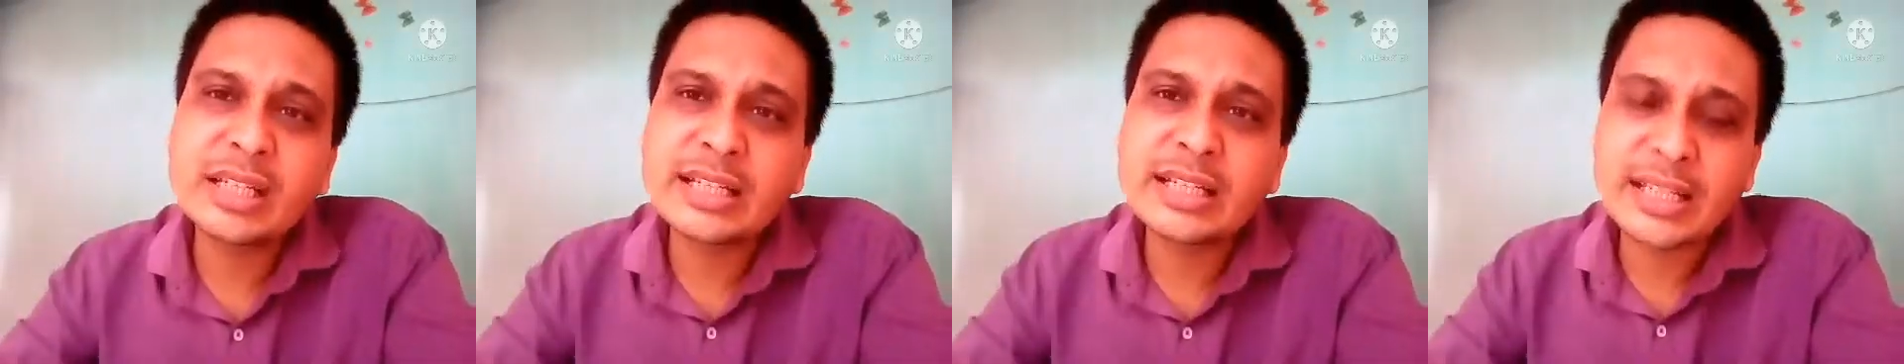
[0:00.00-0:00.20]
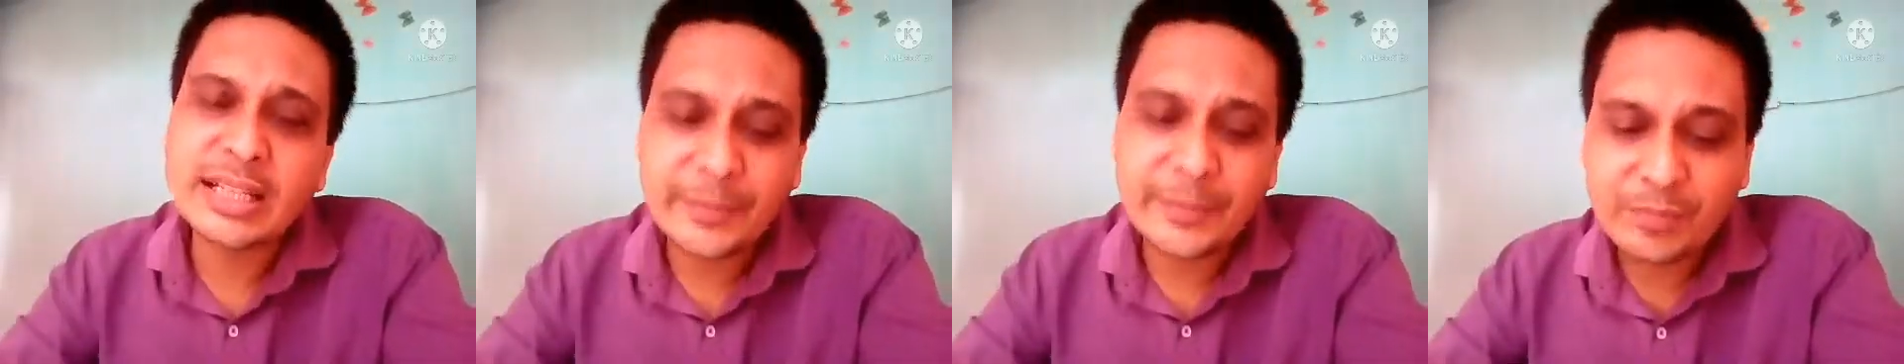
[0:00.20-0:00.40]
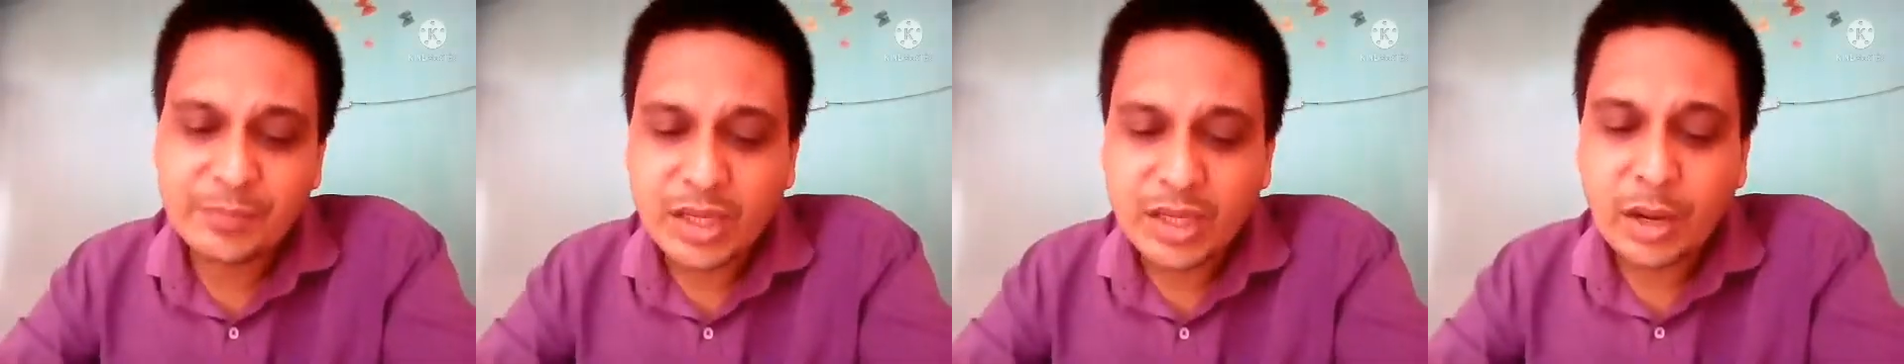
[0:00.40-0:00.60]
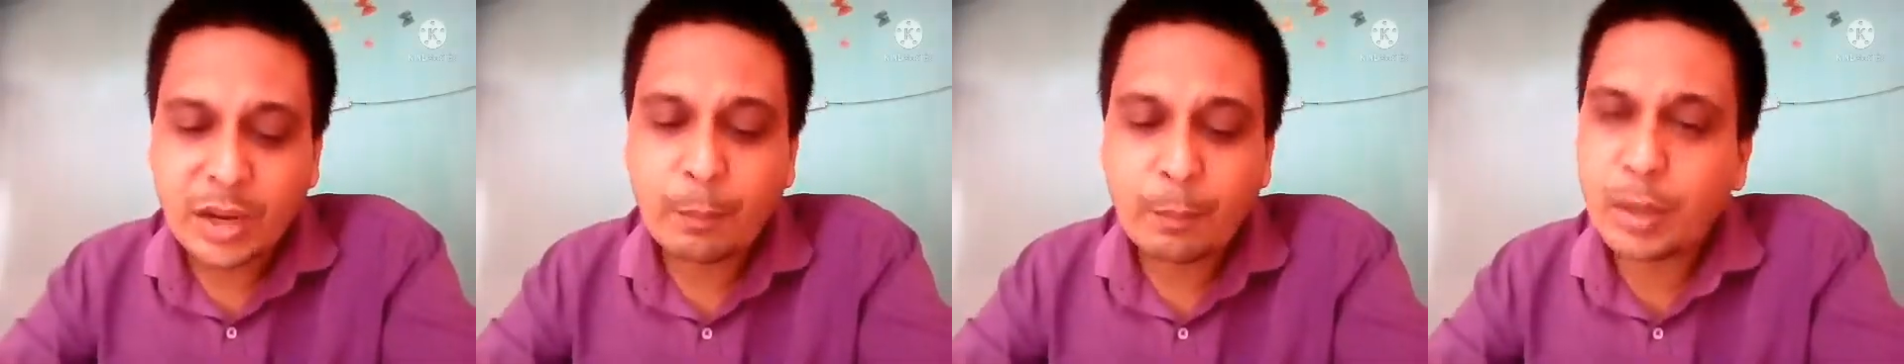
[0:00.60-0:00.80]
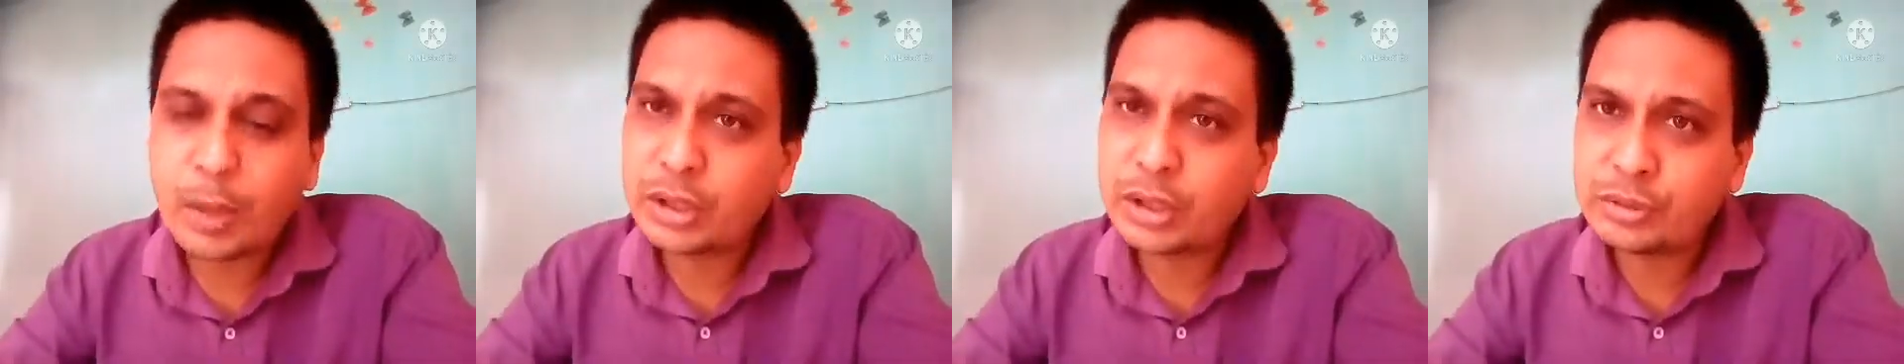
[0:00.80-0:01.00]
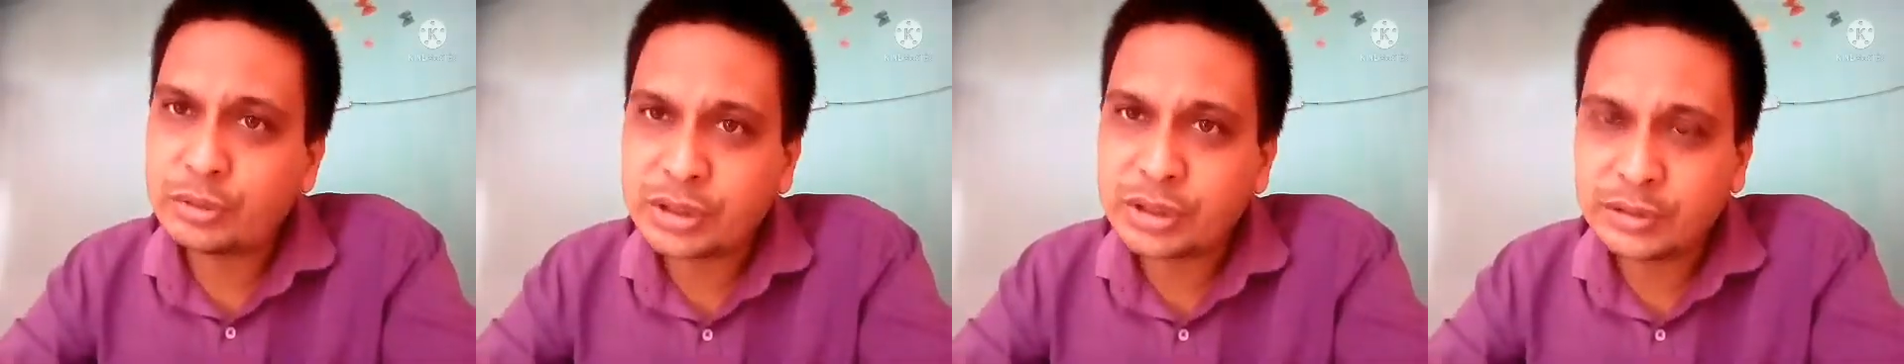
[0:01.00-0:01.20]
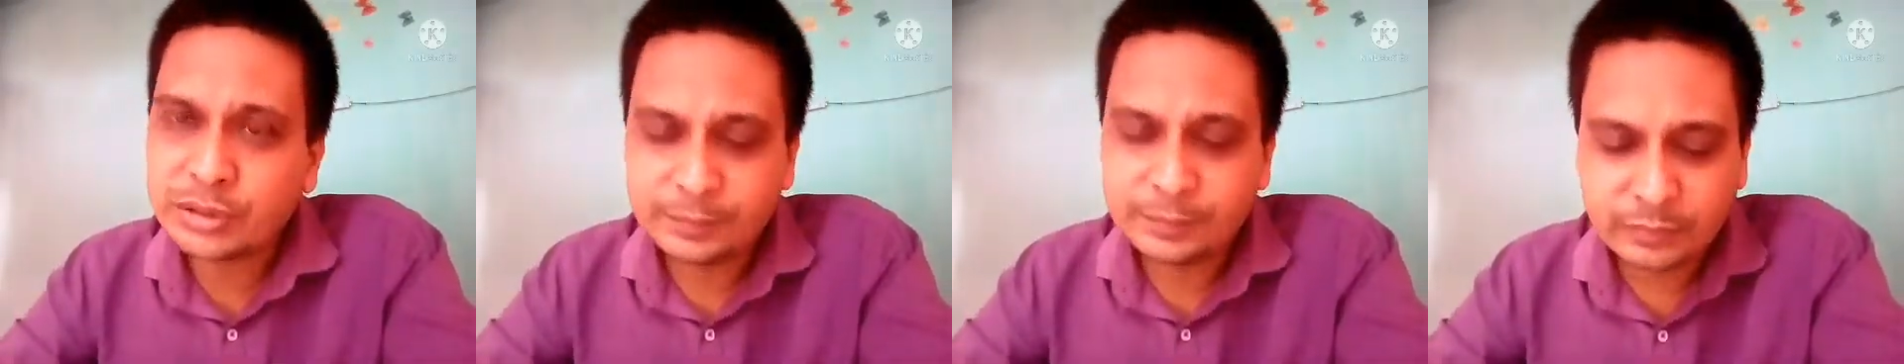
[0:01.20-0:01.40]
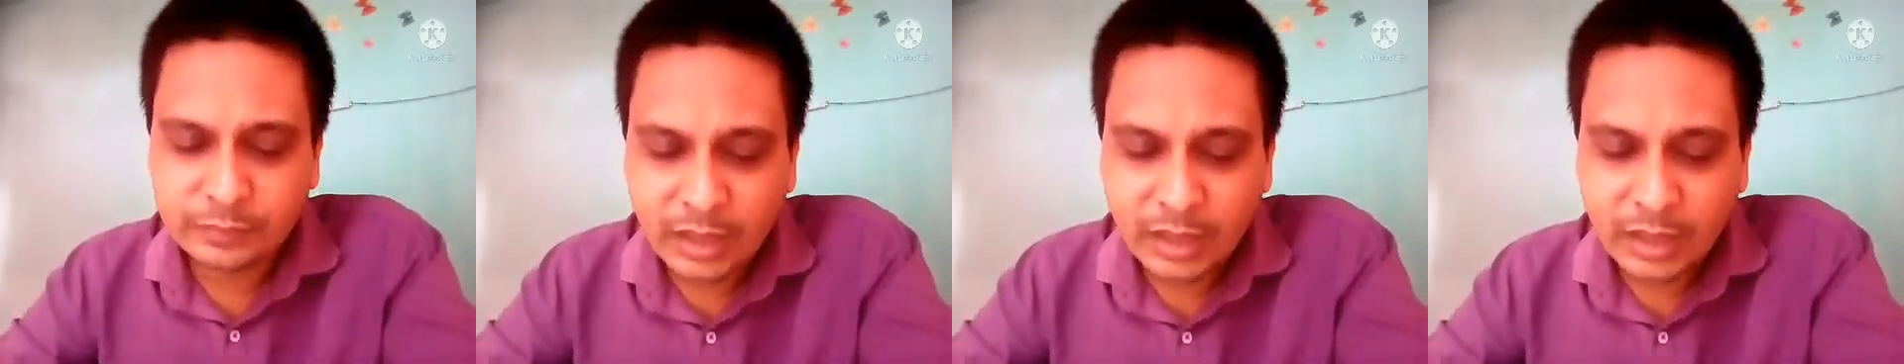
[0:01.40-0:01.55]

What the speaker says: is the pollution,